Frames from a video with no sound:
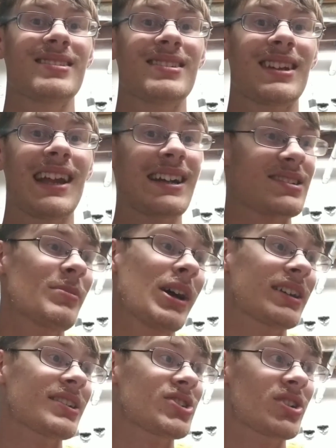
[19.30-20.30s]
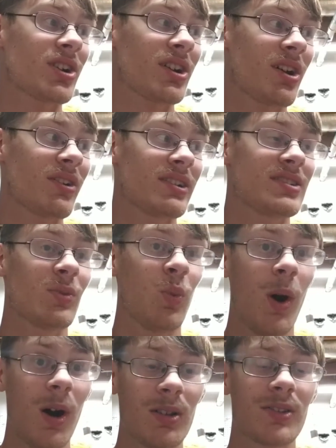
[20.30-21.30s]
Guys, I'm not going to sugarcoat it.
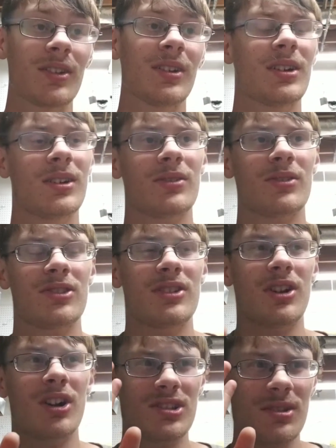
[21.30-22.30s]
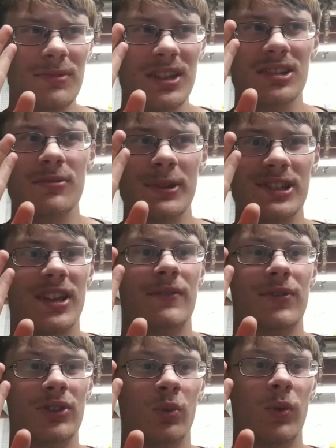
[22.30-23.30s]
Dewalt, there are some things to be said
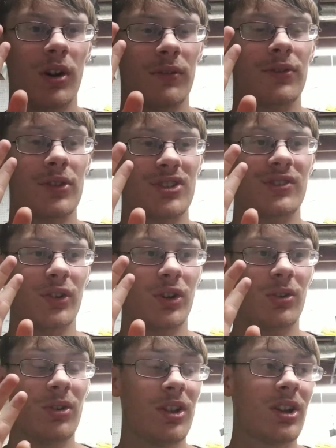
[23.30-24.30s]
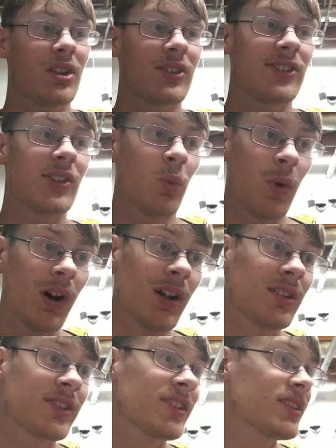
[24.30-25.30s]
for Dewalt. First of all,
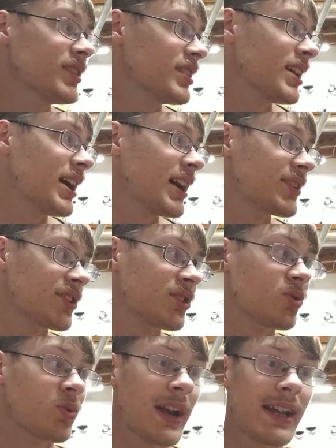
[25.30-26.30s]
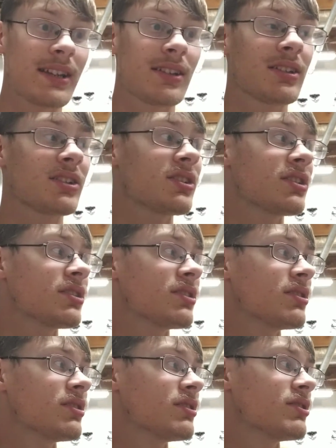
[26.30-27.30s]
Dewalt has a great,
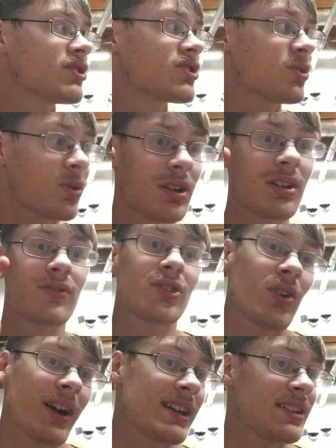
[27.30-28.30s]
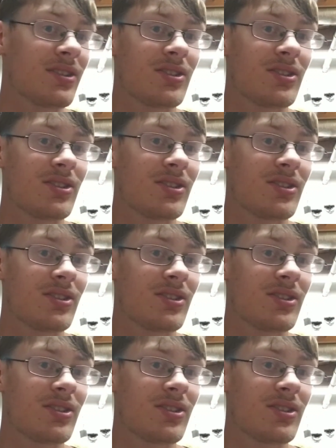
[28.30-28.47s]
sort of great,